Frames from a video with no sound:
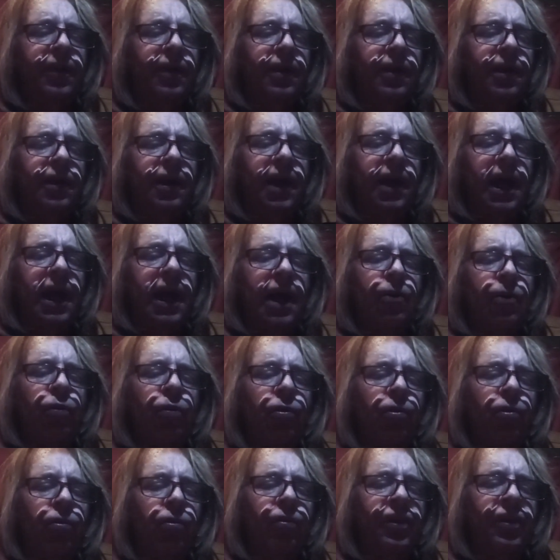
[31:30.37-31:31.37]
I
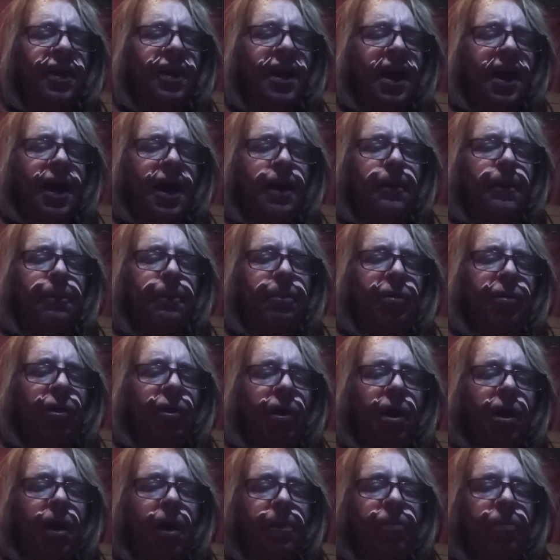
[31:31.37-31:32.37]
will not put
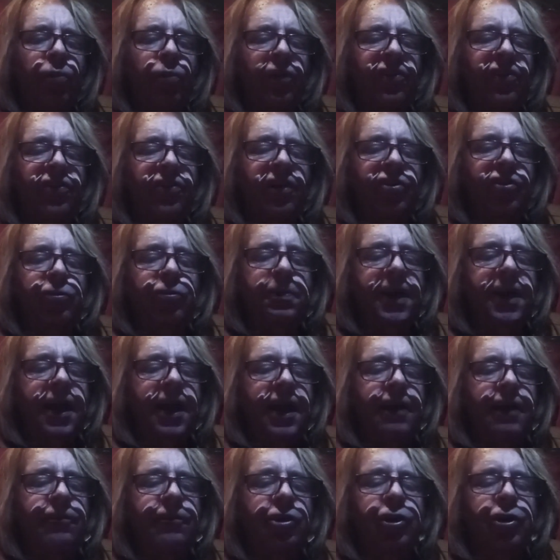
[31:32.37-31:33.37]
up with such
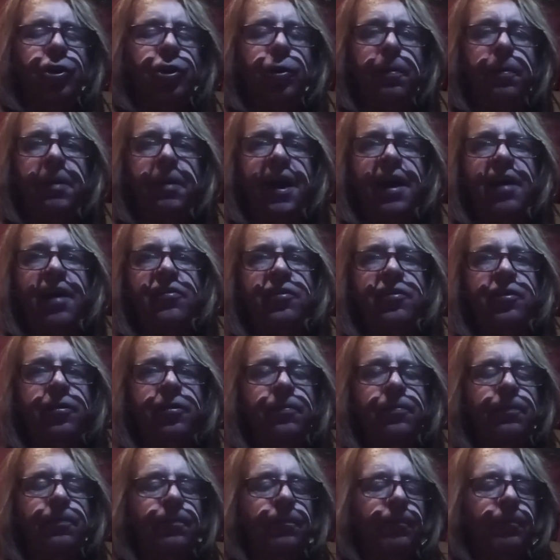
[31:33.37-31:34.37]
behavior, Hugh Paston.
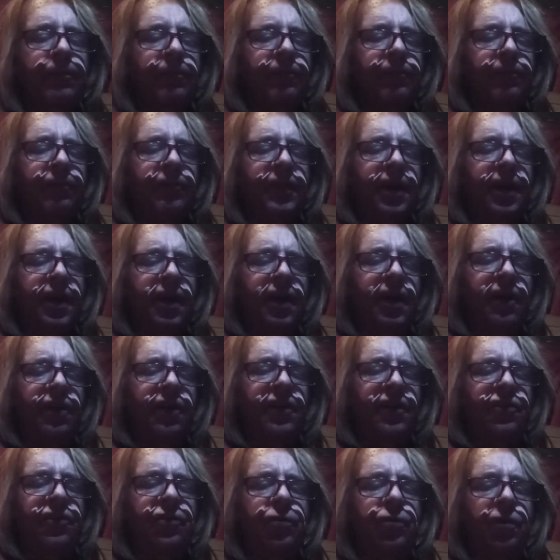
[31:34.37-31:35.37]
This
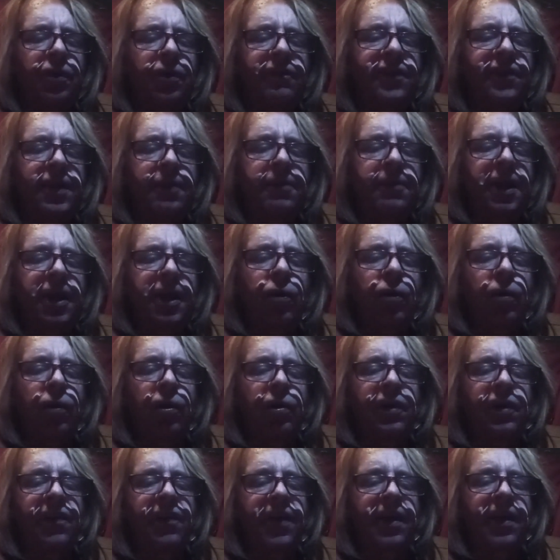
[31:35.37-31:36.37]
sort of thing may go on
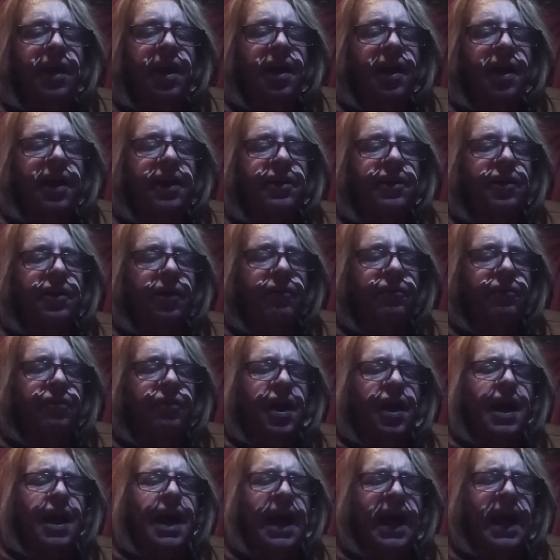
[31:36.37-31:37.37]
in the kind of
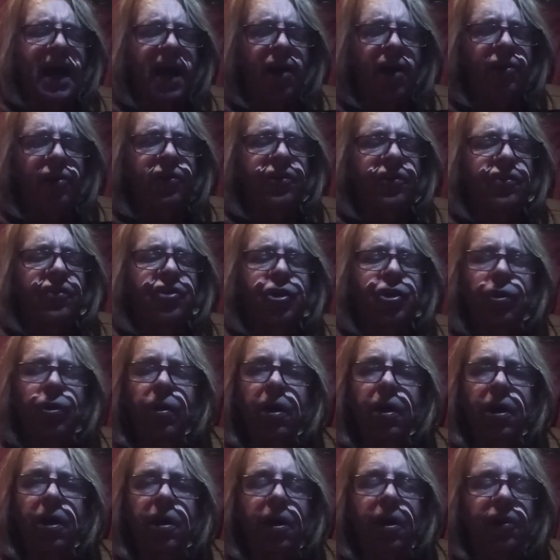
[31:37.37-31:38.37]
houses you're
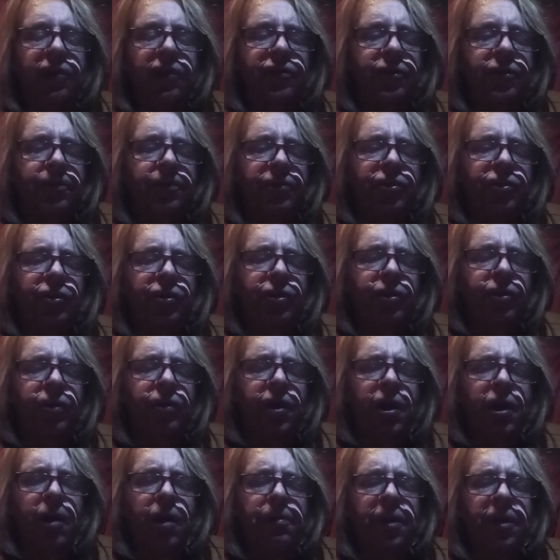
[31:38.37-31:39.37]
accustomed to,
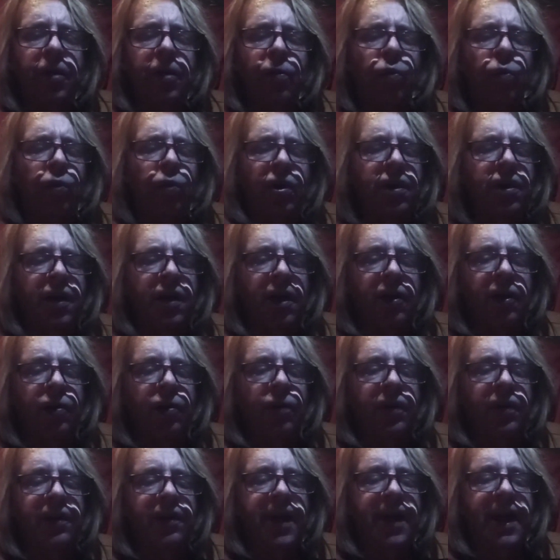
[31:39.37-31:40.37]
but we're not
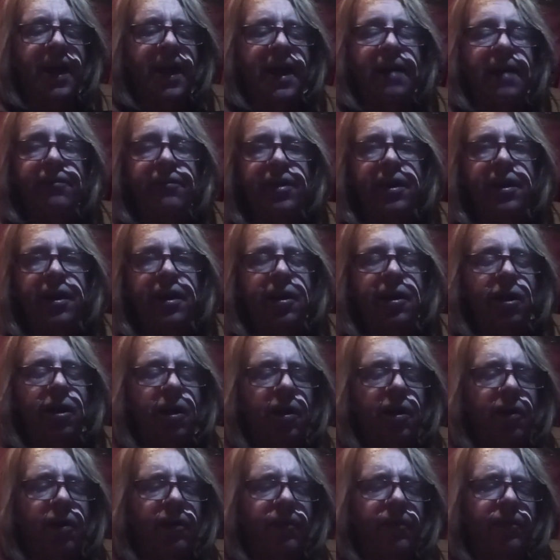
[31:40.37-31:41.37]
going to have it here.
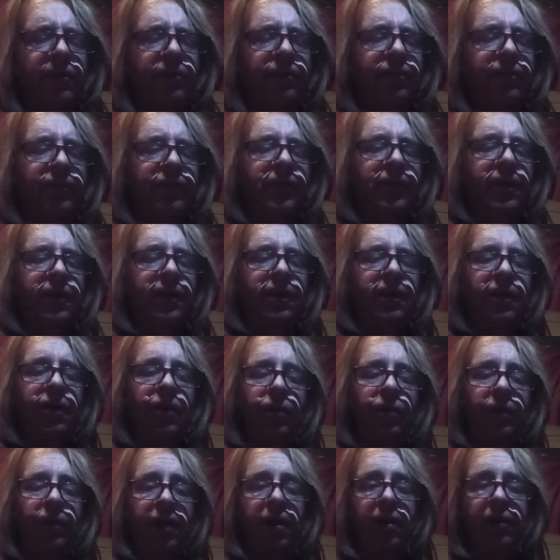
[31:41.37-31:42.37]

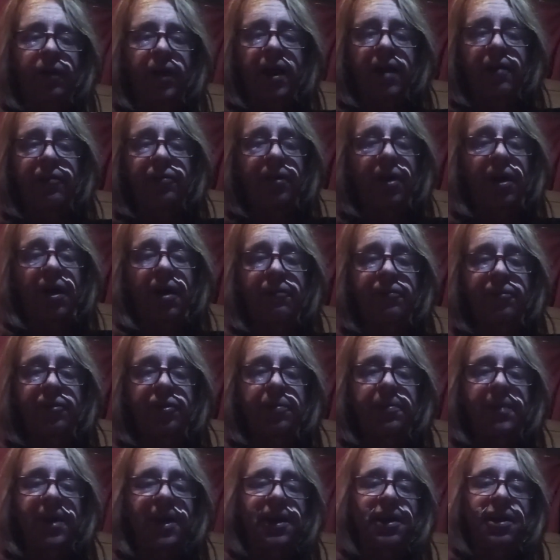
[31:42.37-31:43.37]
Well, I've offered to
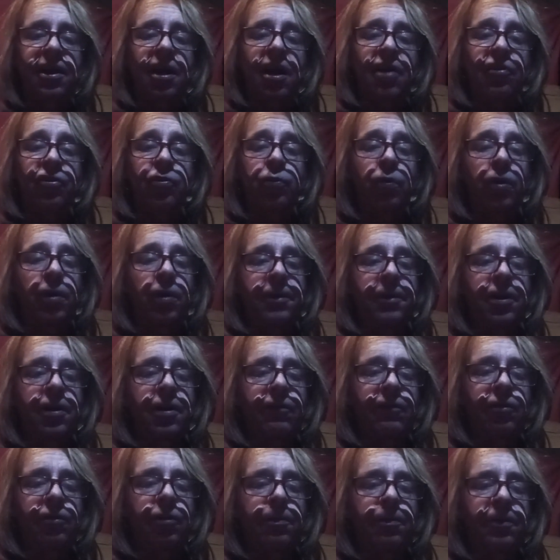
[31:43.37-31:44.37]
make an honest woman of
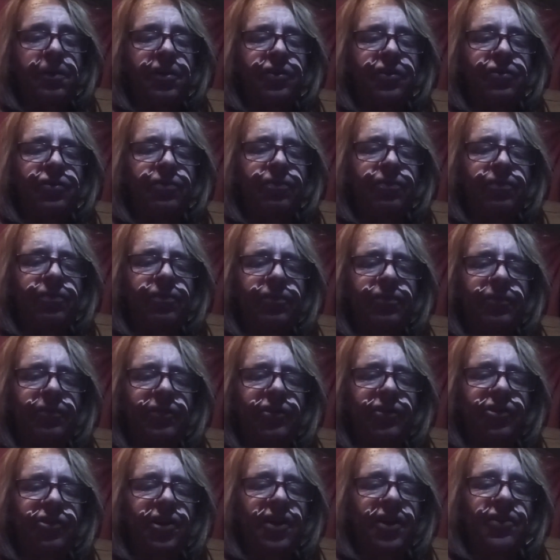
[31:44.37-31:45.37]
her, but
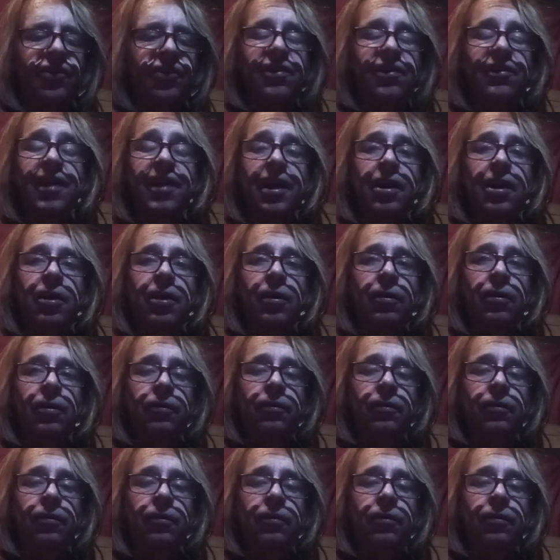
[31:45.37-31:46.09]
she doesn't take it on.